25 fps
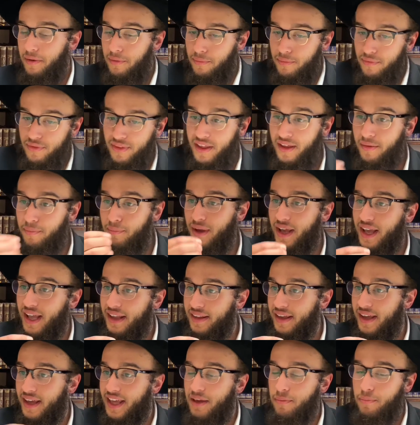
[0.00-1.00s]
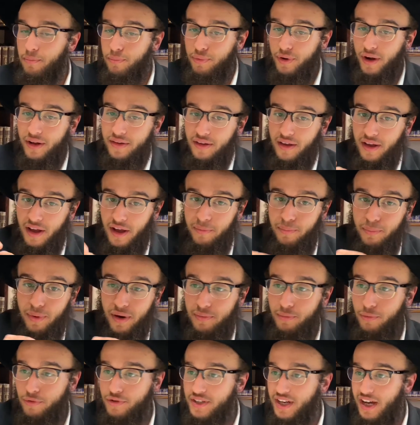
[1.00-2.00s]
the Mekataragim brought
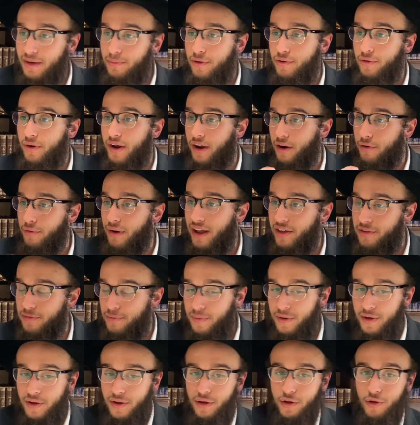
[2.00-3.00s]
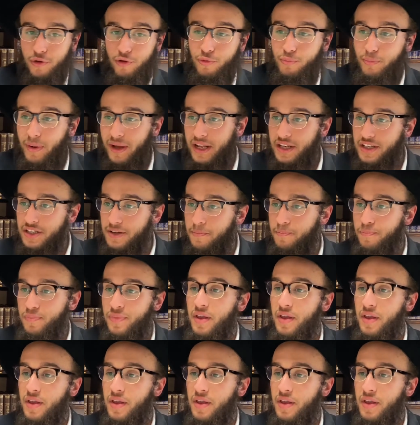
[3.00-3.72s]
upon Moshe Rabbeinu a grasp to punish him.